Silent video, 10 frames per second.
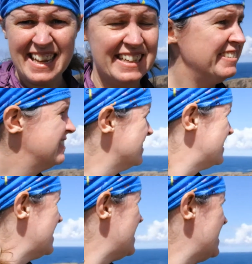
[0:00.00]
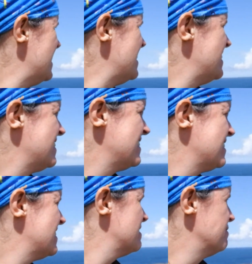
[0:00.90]
You can see
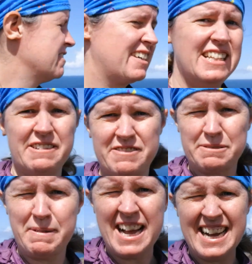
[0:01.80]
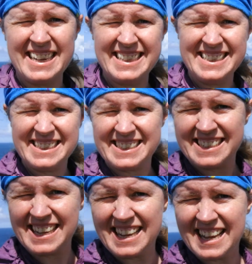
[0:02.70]
all the cliffs
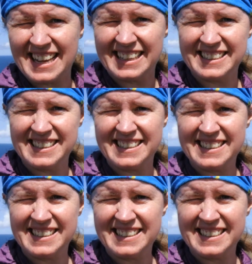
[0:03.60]
behind and